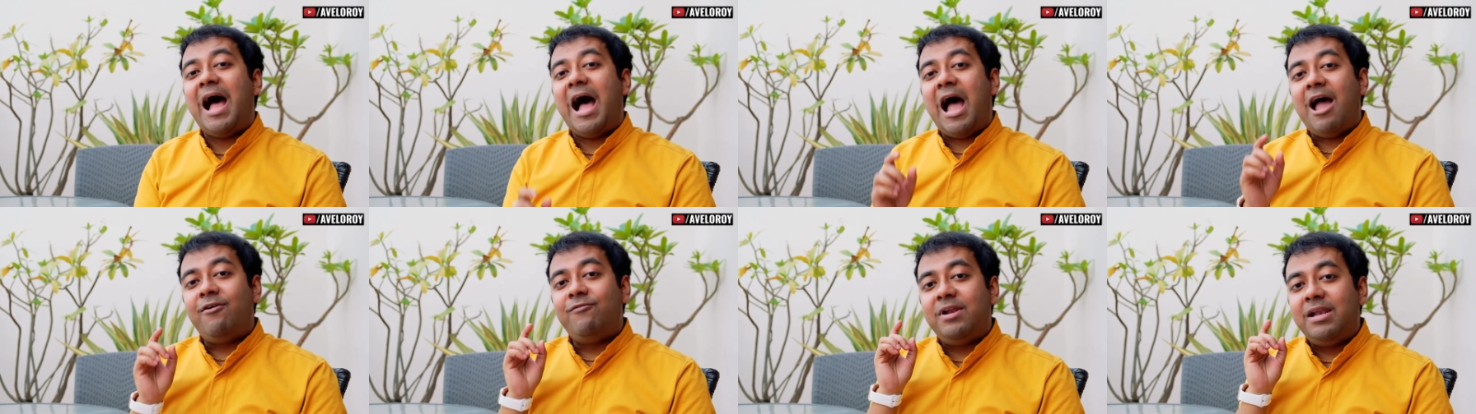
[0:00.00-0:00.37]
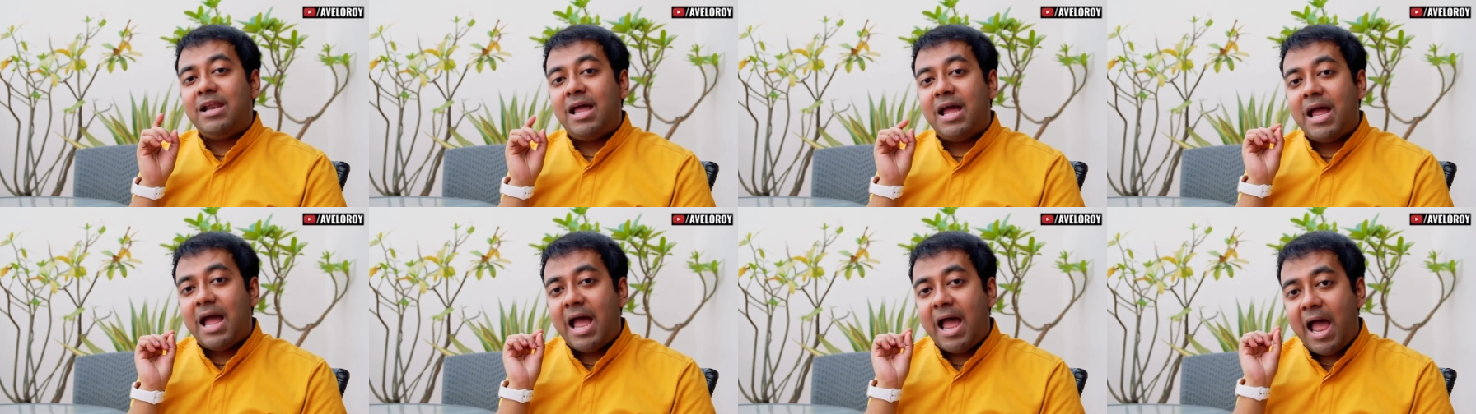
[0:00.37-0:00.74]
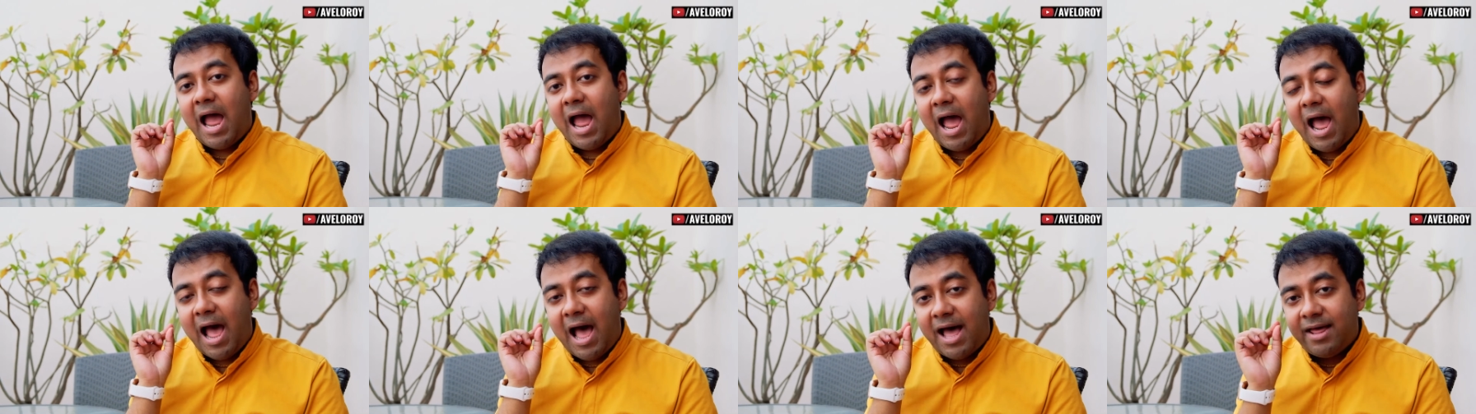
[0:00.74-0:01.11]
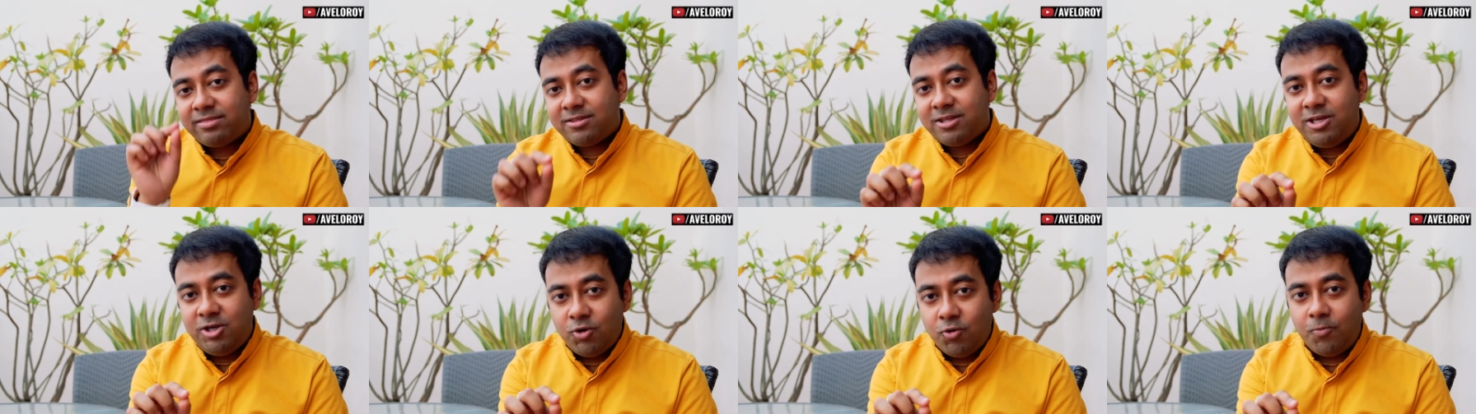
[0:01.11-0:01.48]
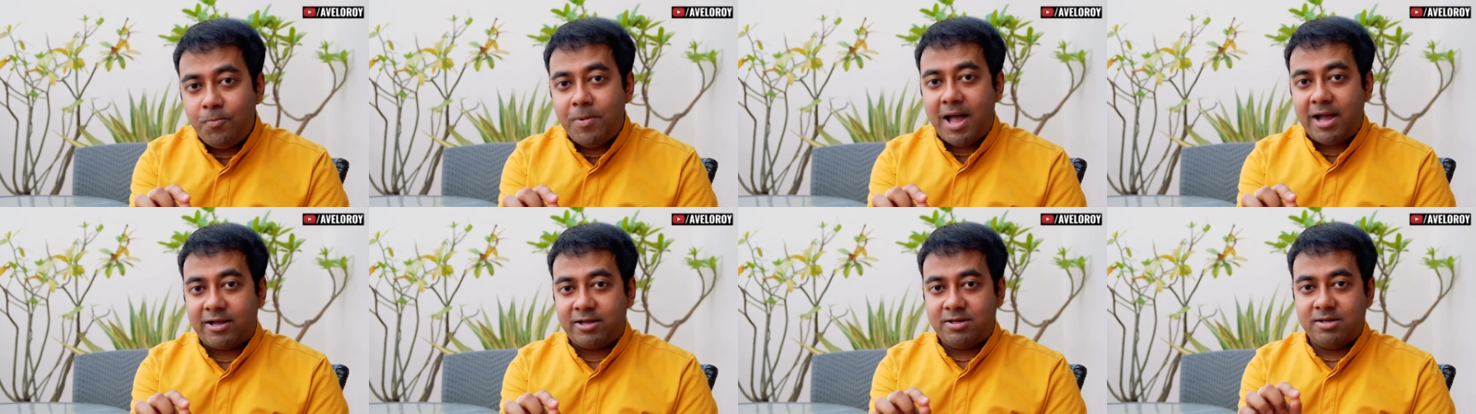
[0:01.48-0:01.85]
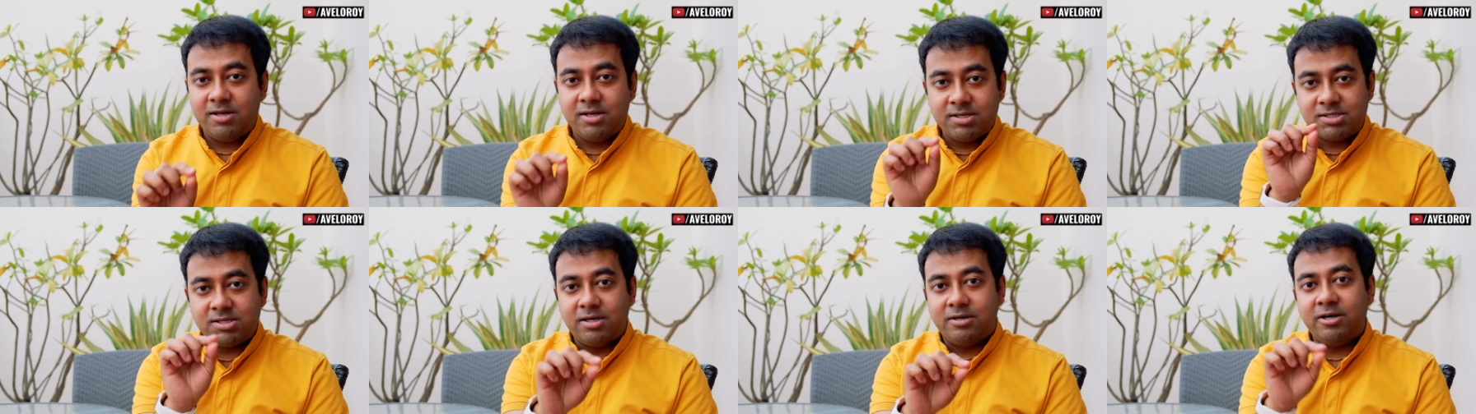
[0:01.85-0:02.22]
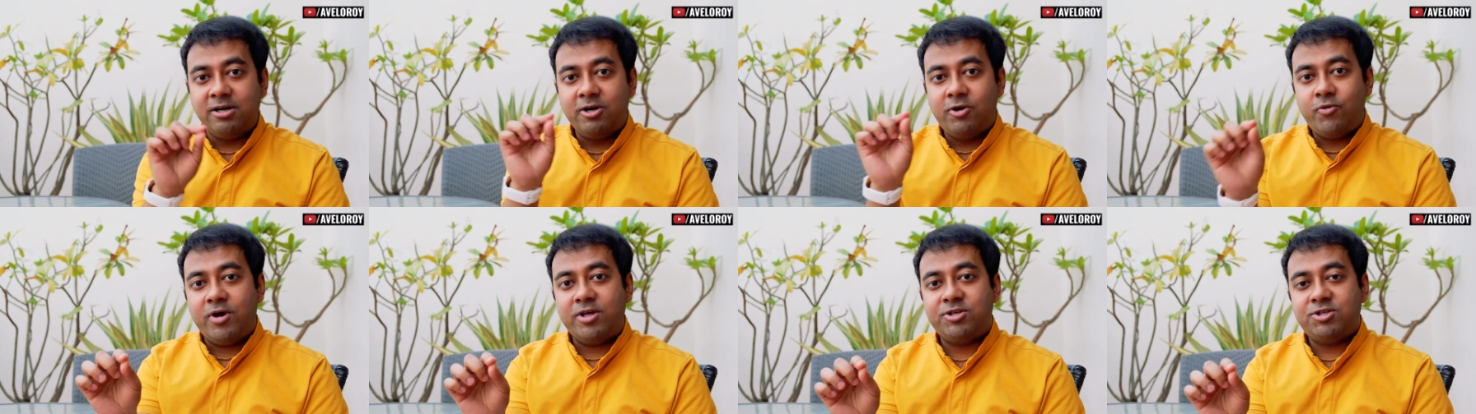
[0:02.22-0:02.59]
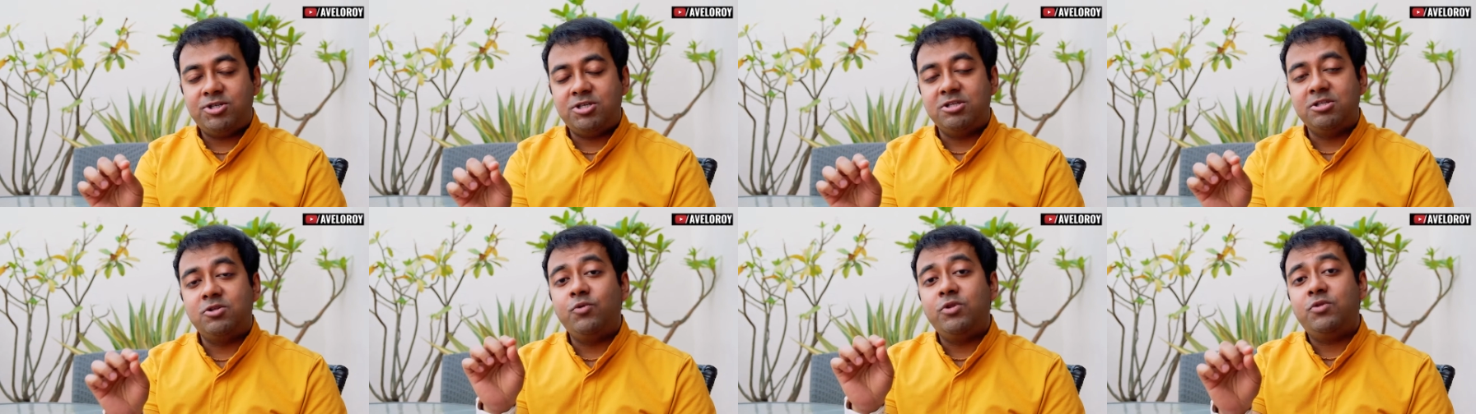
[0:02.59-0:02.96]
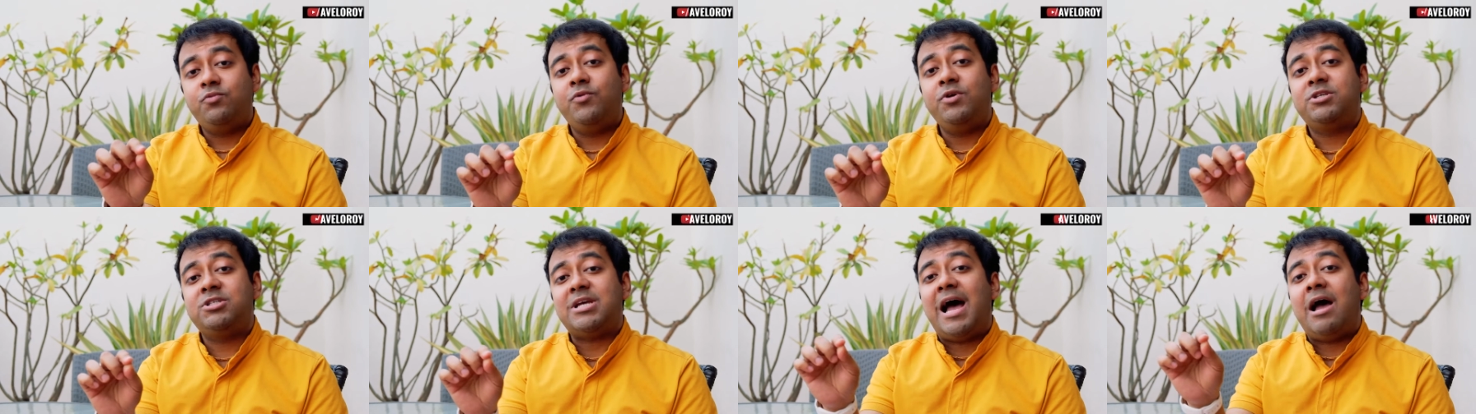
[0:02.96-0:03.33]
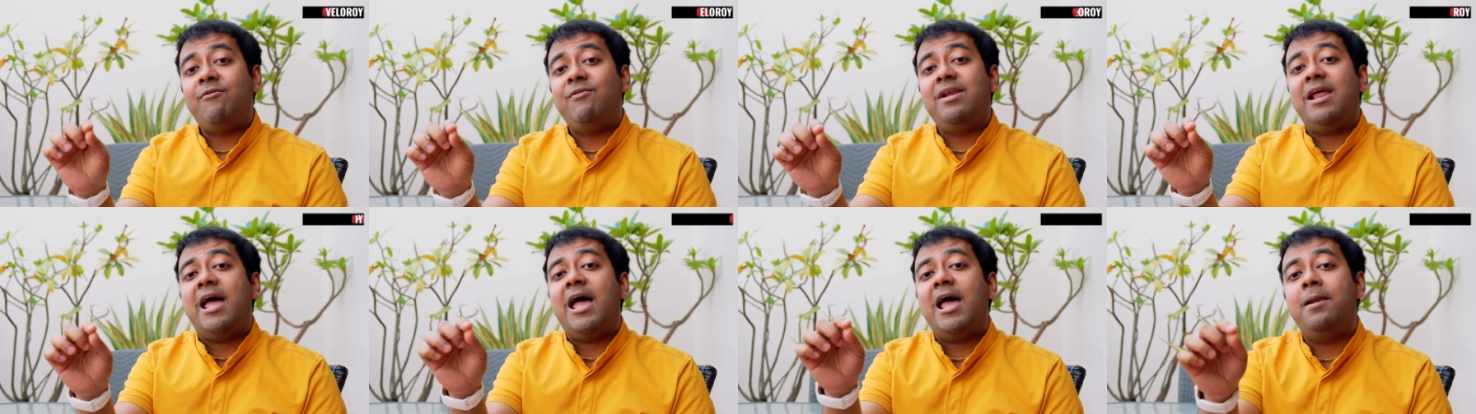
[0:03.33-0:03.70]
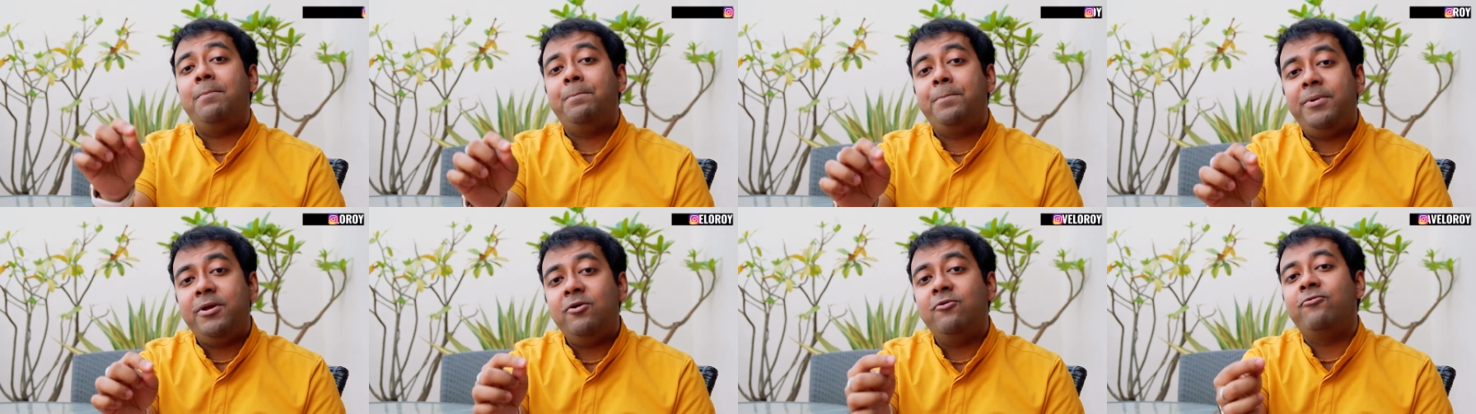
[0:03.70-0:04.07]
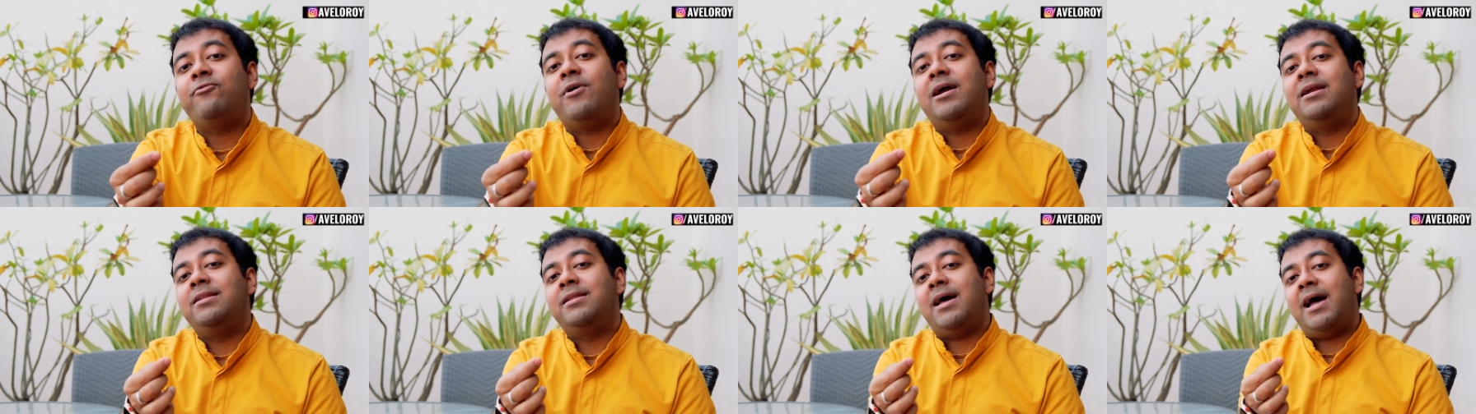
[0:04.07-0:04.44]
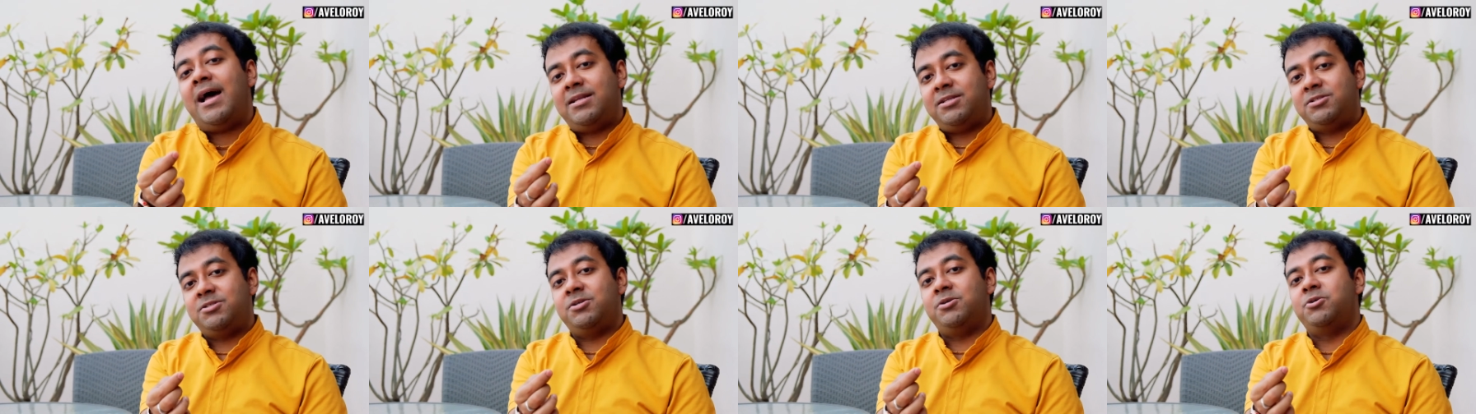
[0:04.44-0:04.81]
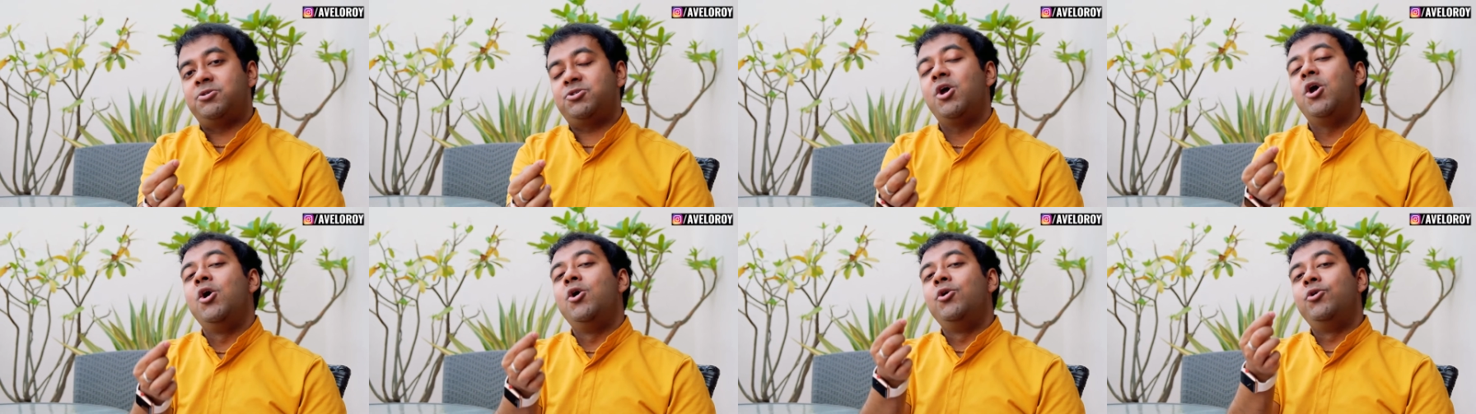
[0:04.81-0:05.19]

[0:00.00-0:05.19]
I will ask you back certain questions with which I will help you find the answers